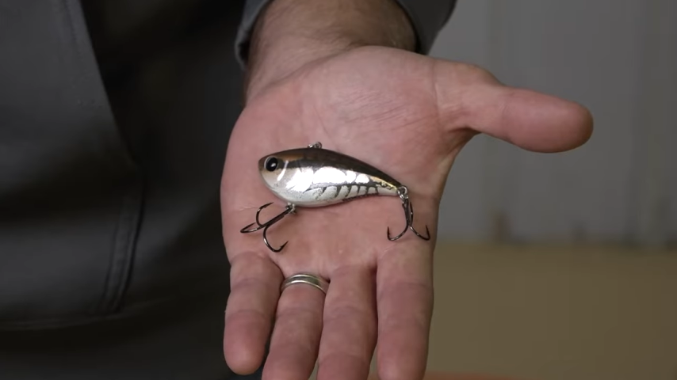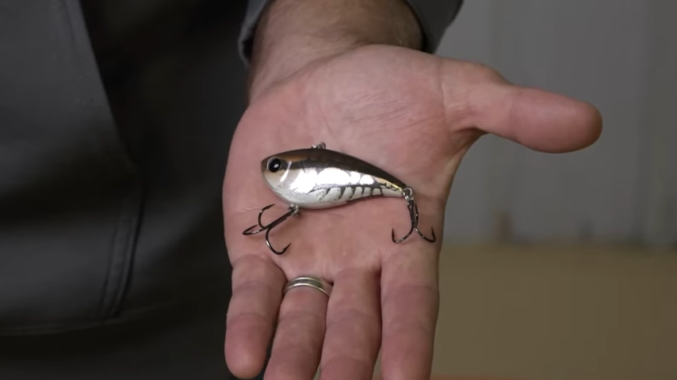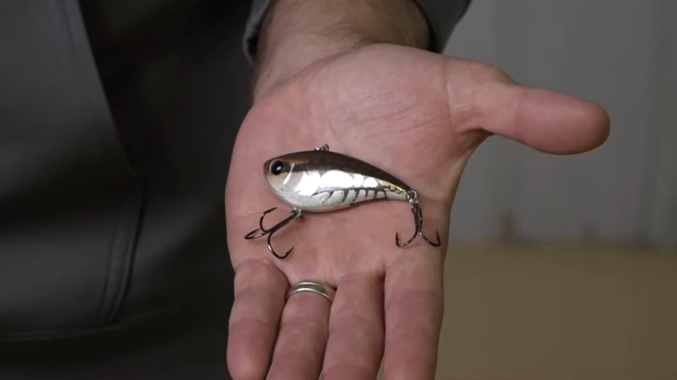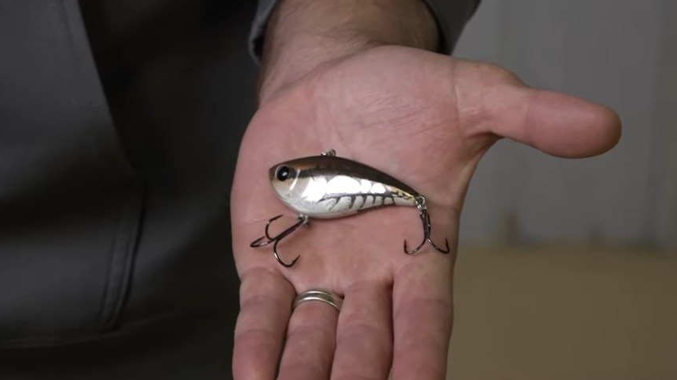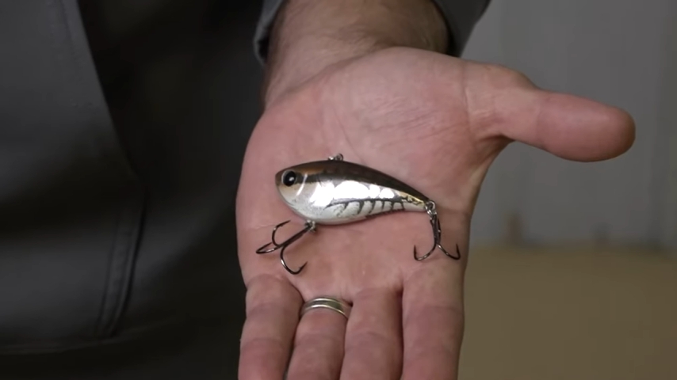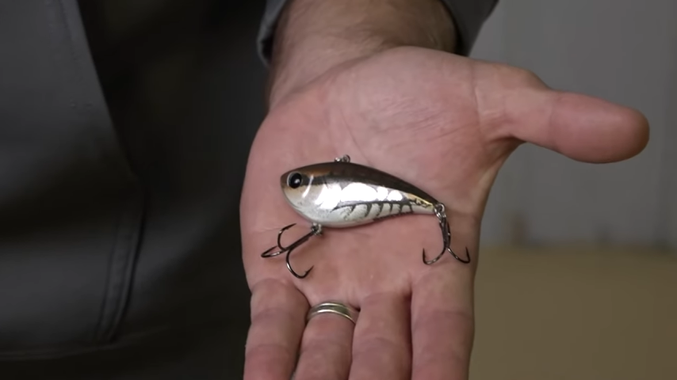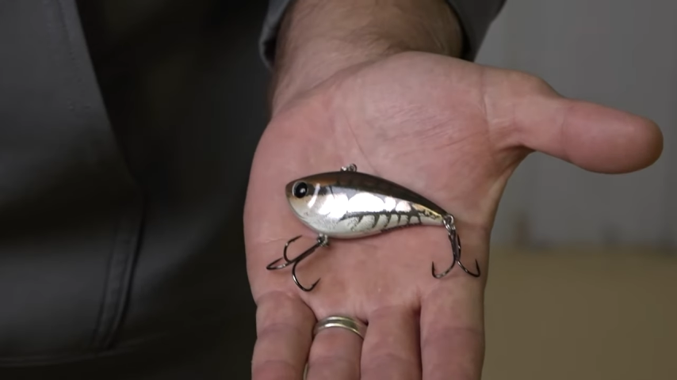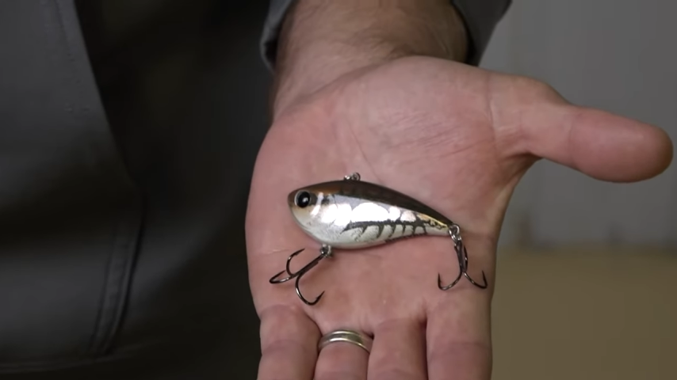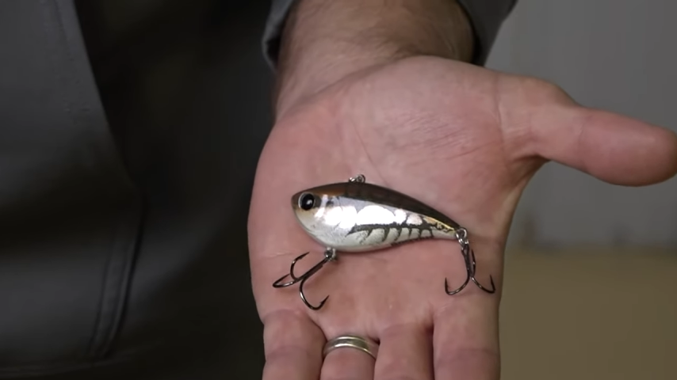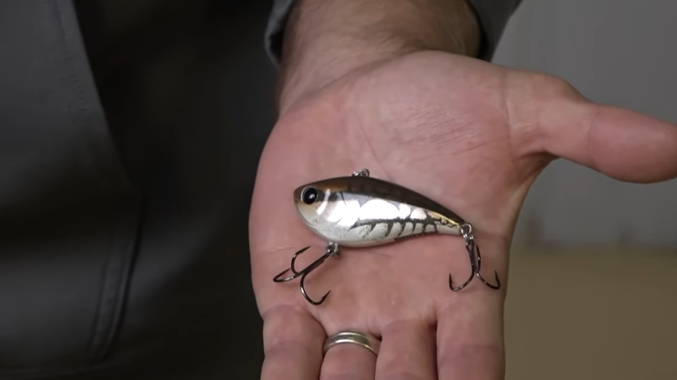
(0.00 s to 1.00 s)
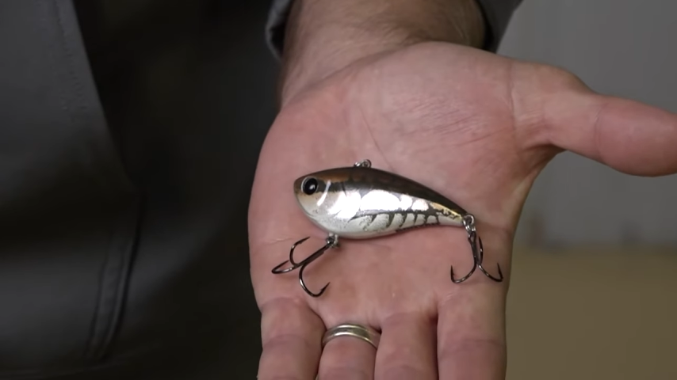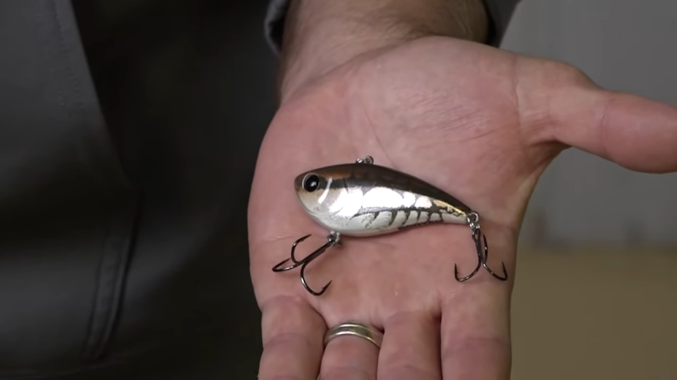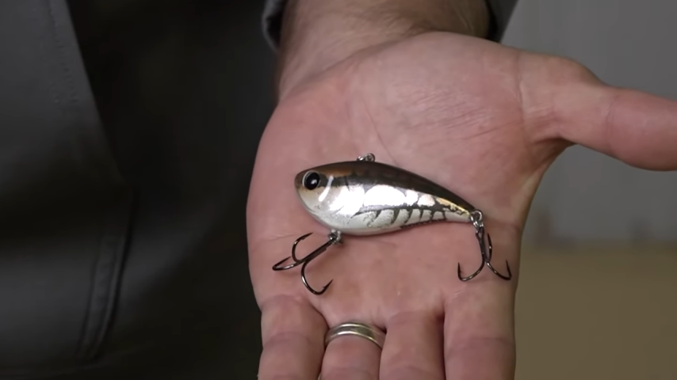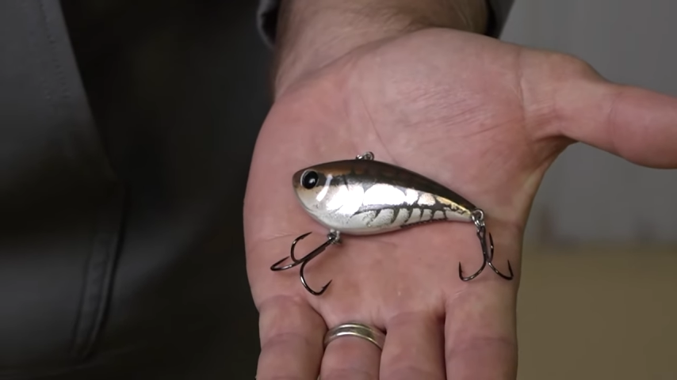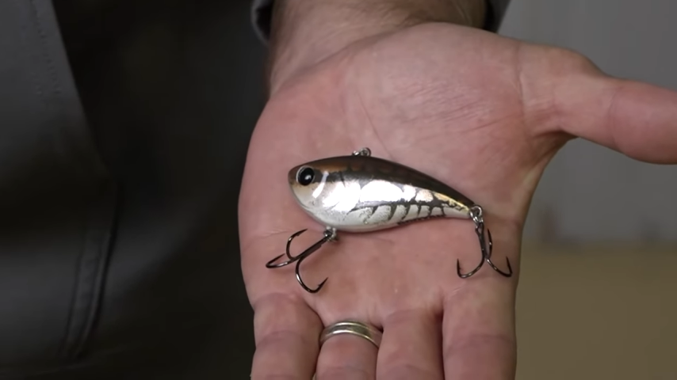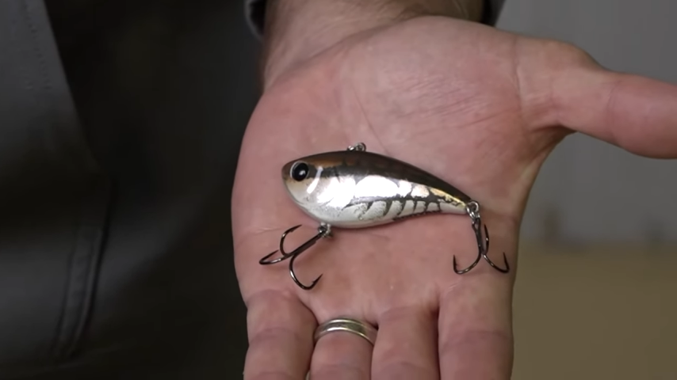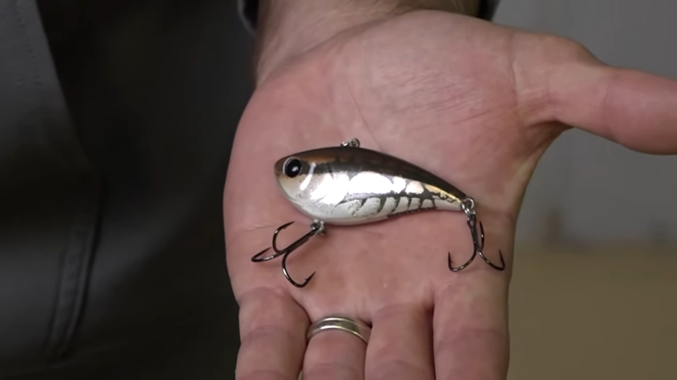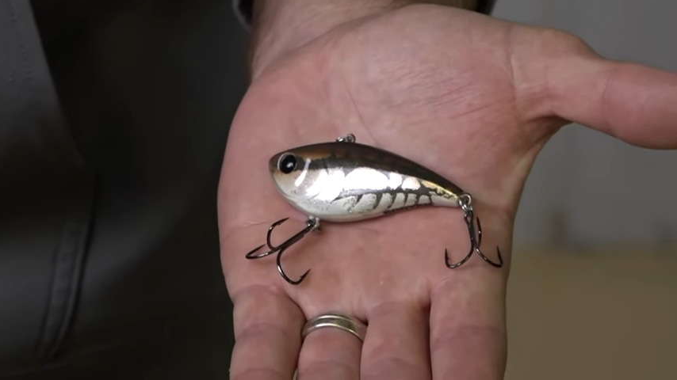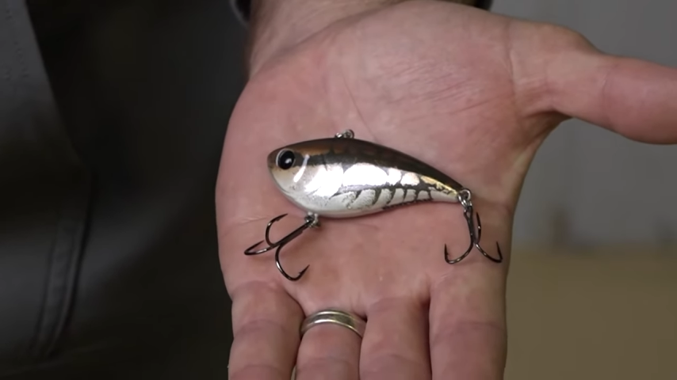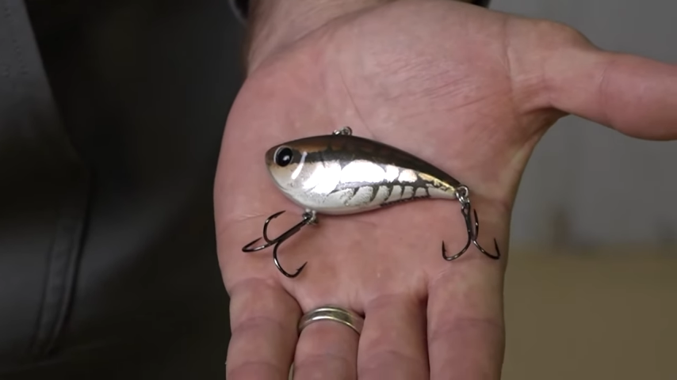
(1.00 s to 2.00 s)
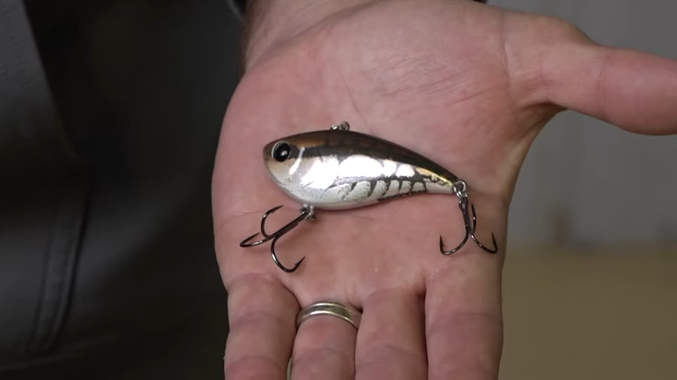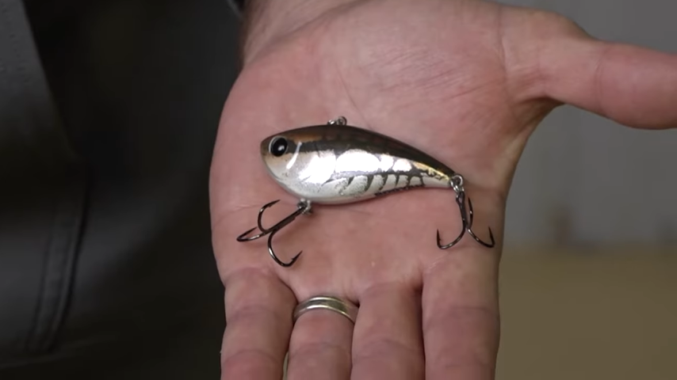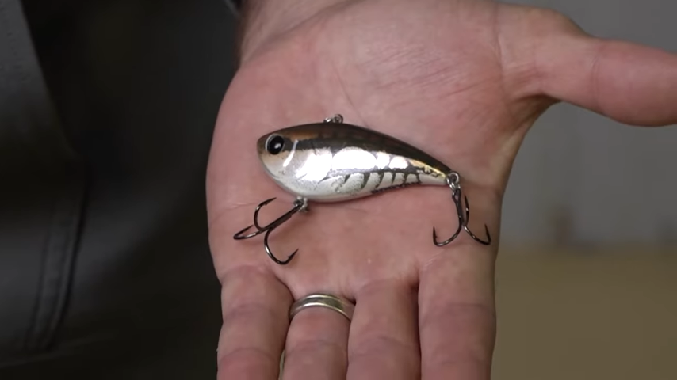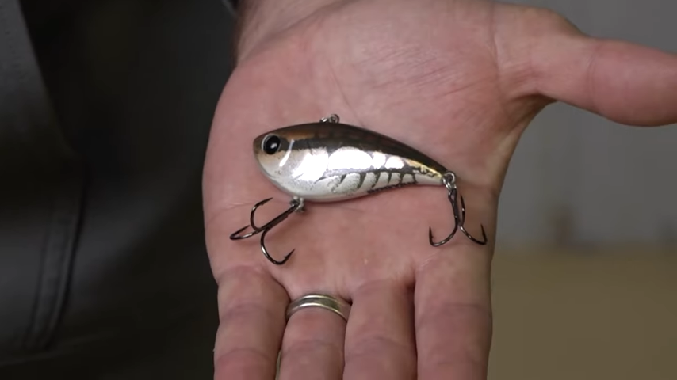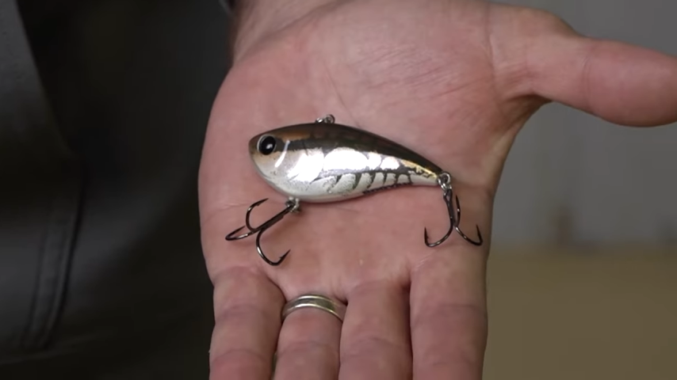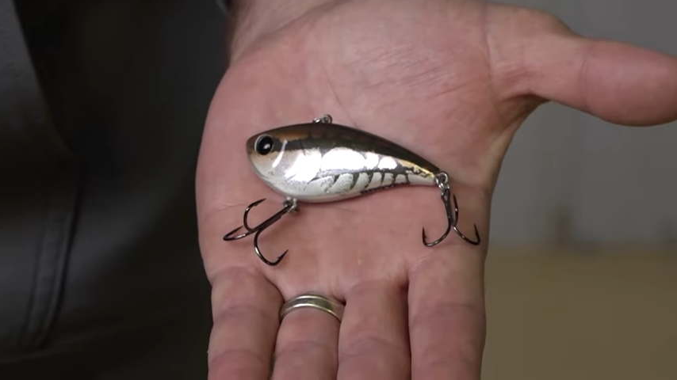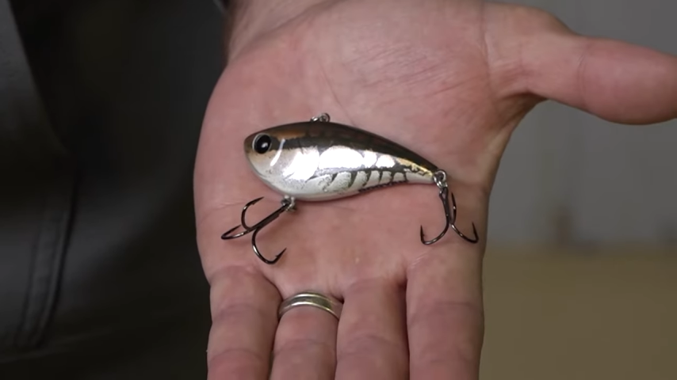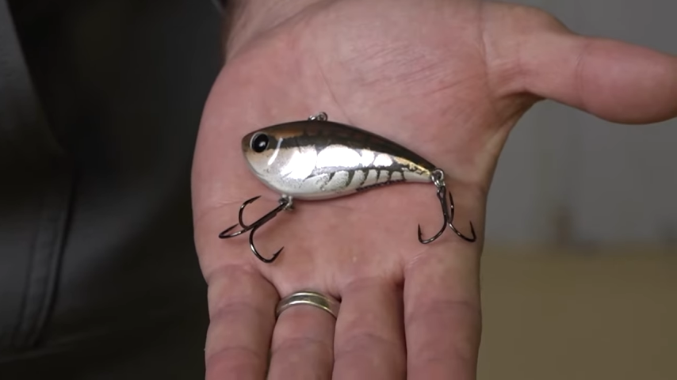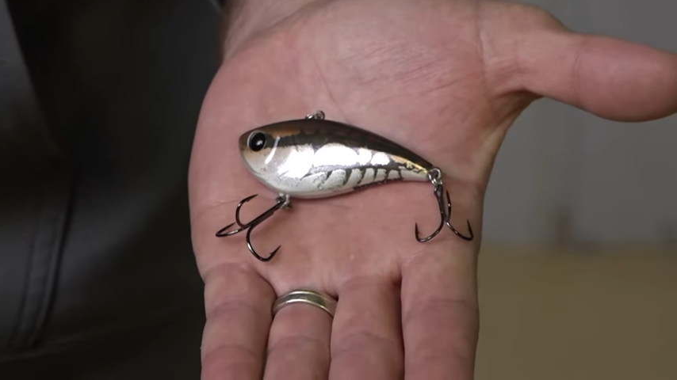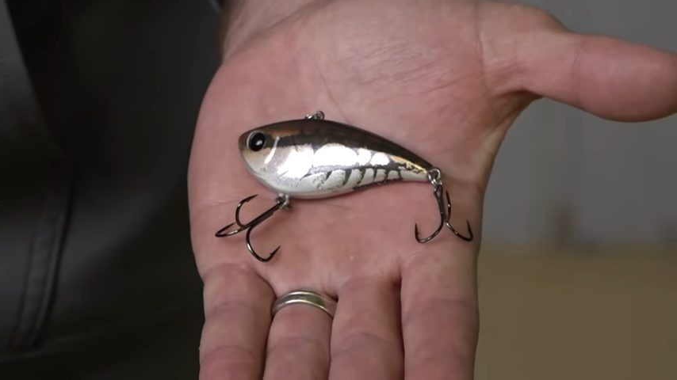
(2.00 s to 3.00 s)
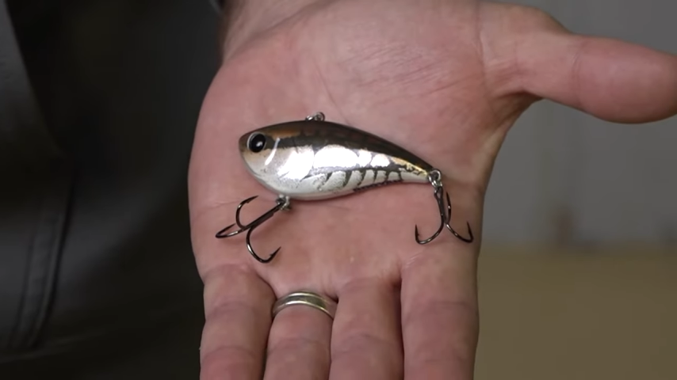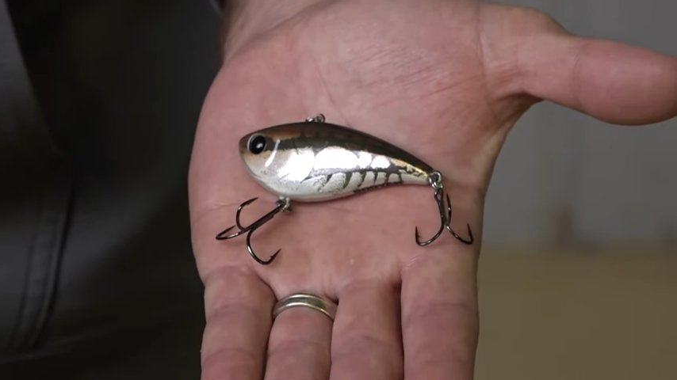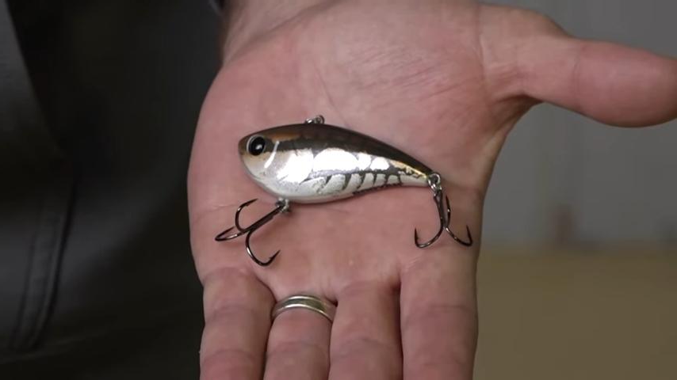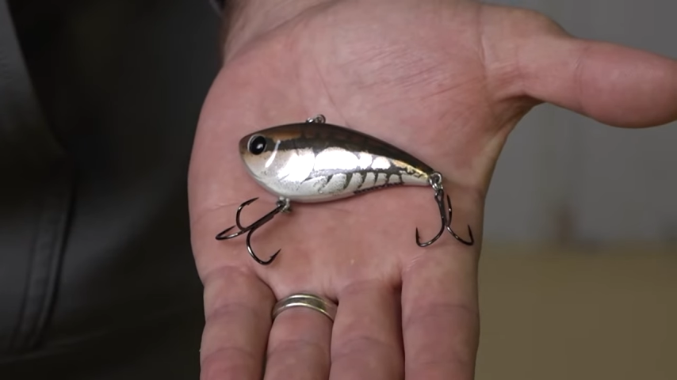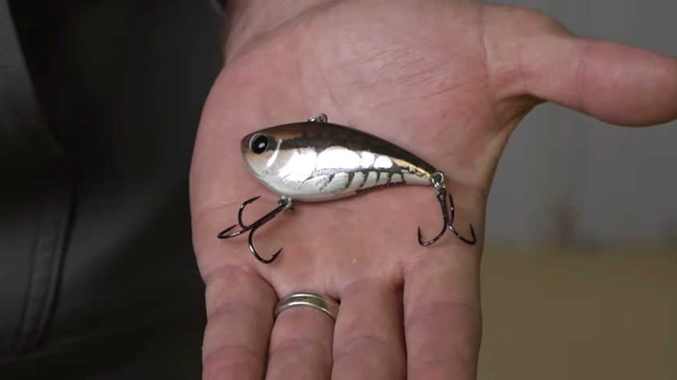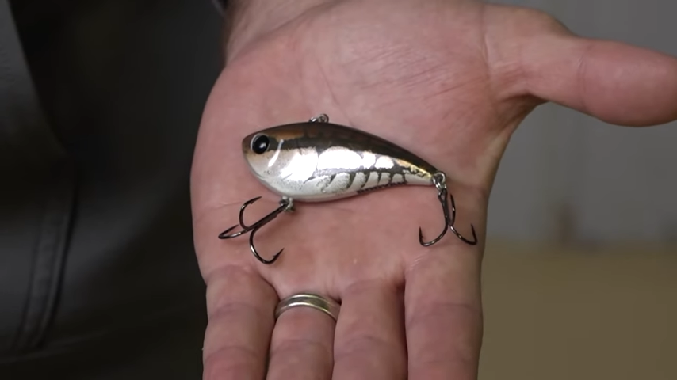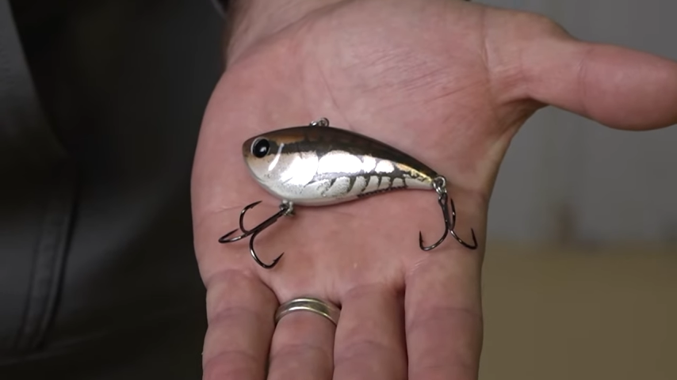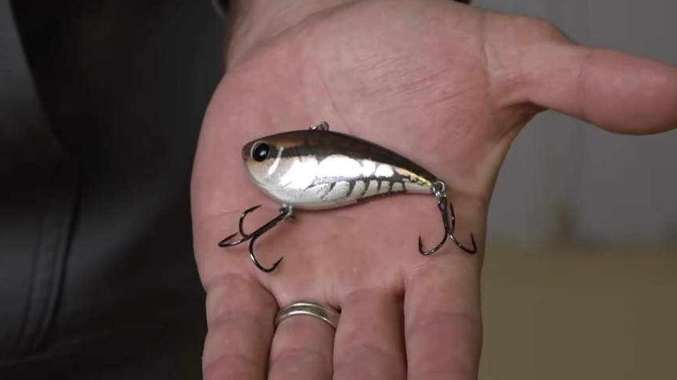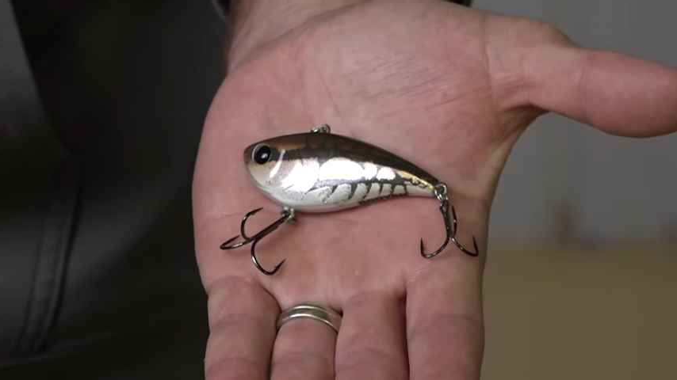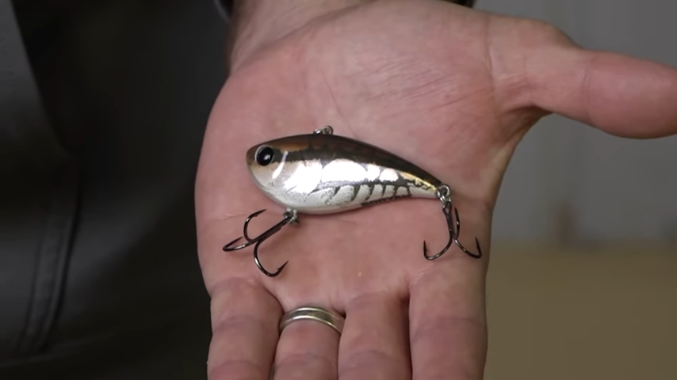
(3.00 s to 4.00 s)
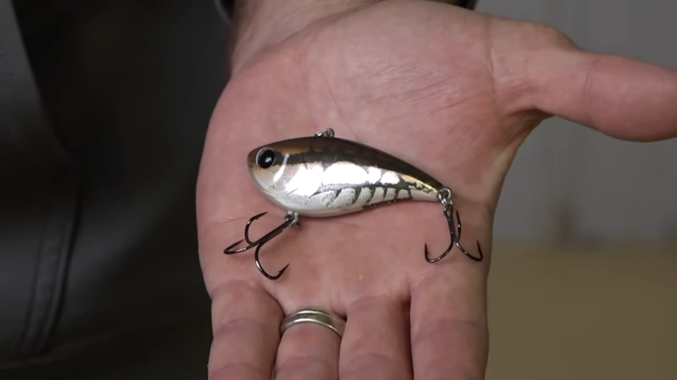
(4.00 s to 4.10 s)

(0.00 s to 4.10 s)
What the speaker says: (no speaker visible)